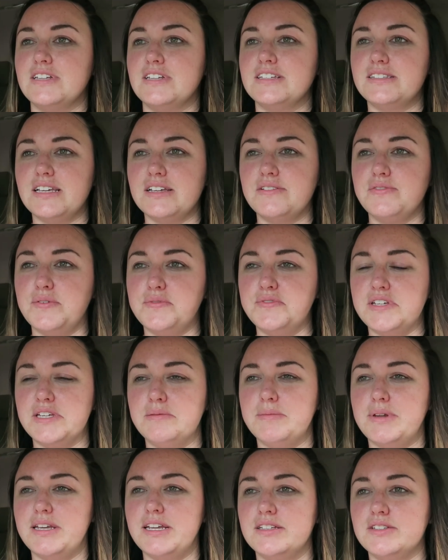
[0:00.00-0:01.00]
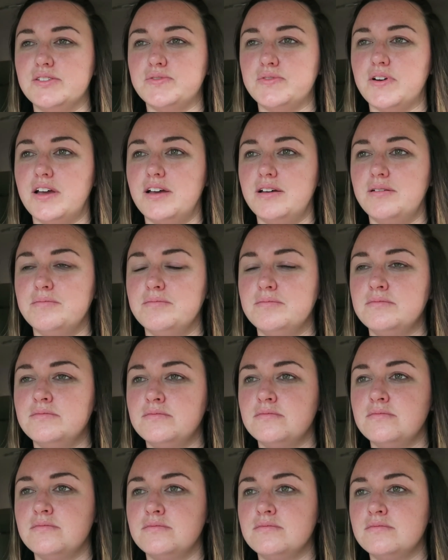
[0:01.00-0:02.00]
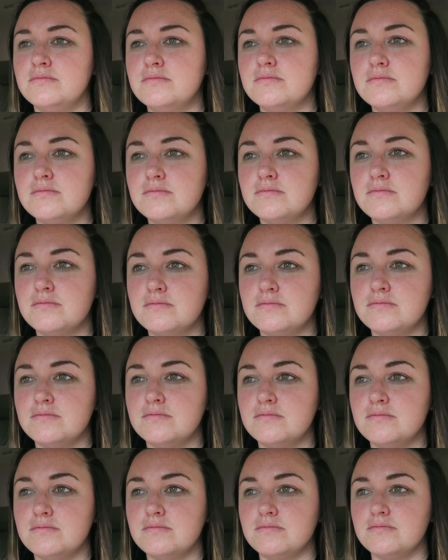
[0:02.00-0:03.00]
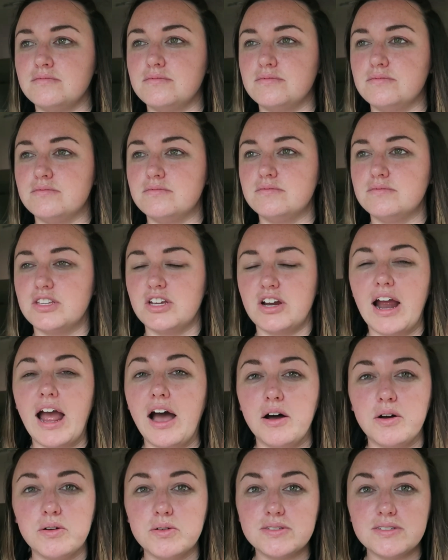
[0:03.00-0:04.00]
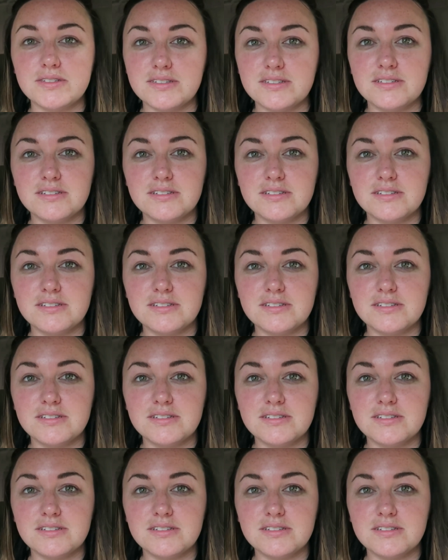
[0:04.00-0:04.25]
It's like fifteen minutes from their house.